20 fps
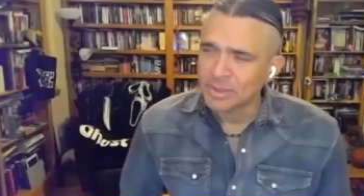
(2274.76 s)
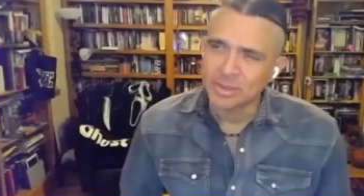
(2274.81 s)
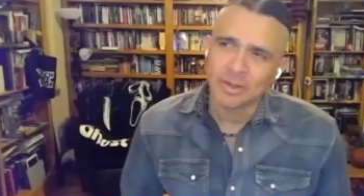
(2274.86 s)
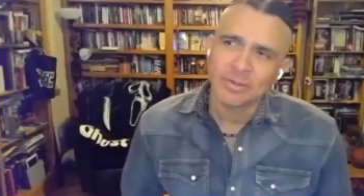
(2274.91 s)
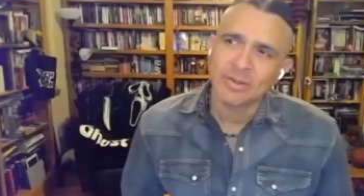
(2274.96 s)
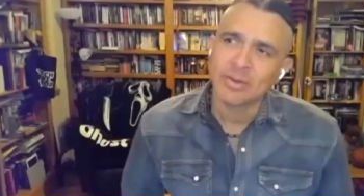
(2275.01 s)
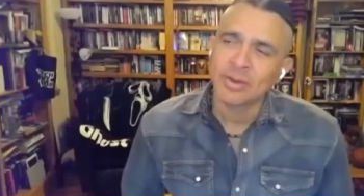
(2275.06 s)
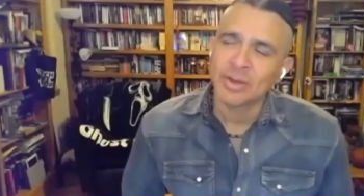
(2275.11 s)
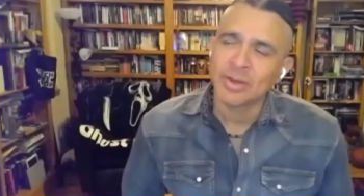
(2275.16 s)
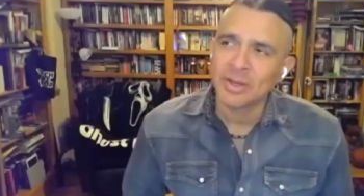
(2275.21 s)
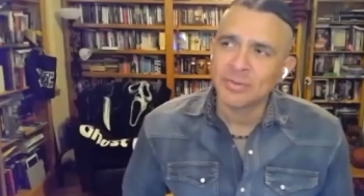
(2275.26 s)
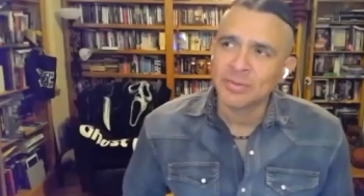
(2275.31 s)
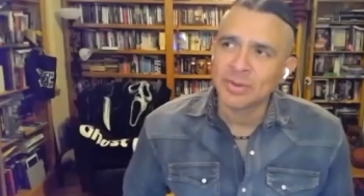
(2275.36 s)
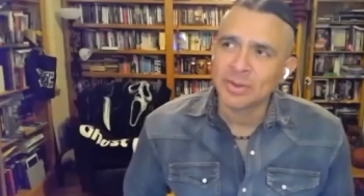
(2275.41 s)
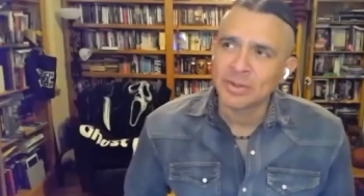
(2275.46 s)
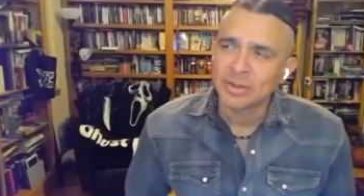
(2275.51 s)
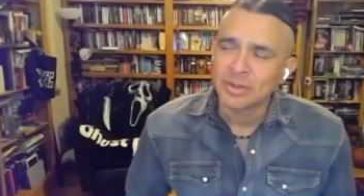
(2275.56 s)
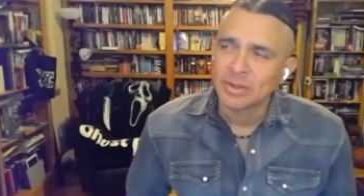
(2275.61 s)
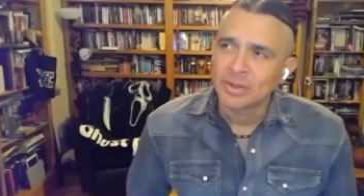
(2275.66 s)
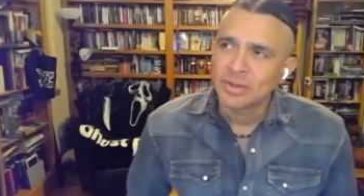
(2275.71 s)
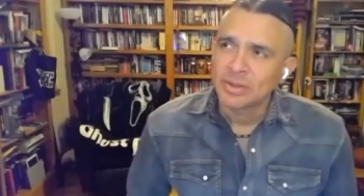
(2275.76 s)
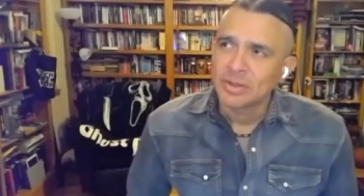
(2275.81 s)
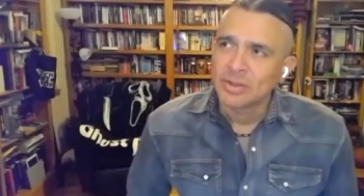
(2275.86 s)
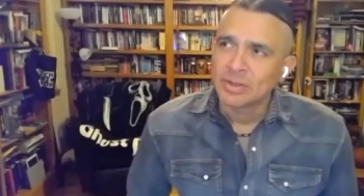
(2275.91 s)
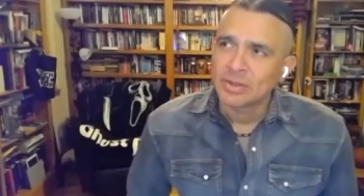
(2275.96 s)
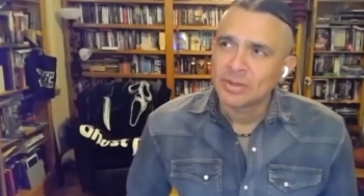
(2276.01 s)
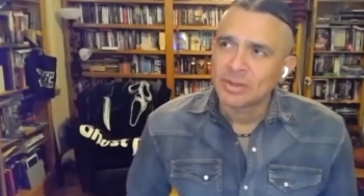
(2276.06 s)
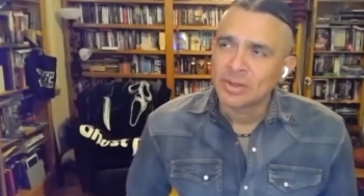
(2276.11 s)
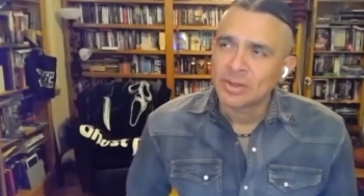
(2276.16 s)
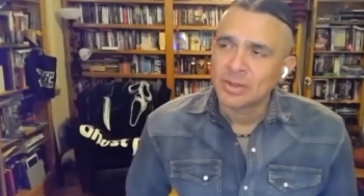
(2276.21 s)
also I have a
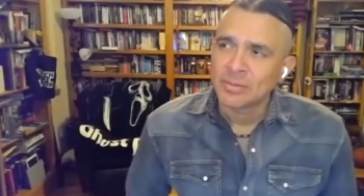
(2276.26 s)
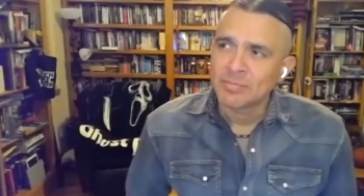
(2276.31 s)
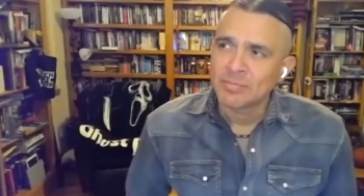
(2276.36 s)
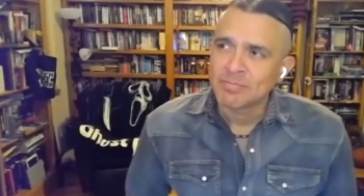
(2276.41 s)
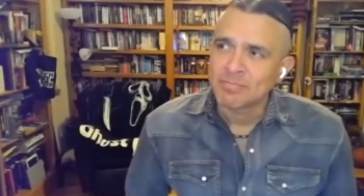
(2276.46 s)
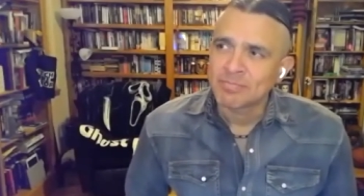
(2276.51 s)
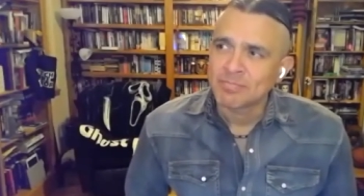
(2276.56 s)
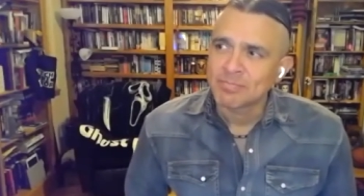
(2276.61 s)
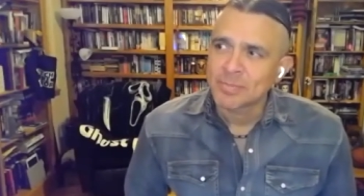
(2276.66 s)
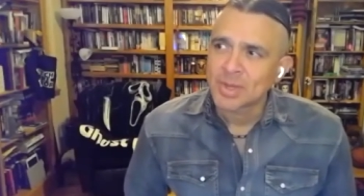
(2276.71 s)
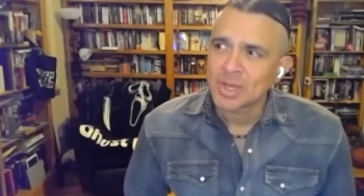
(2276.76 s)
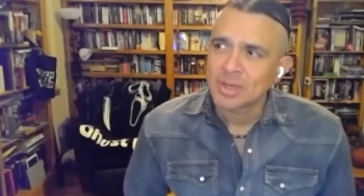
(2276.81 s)
um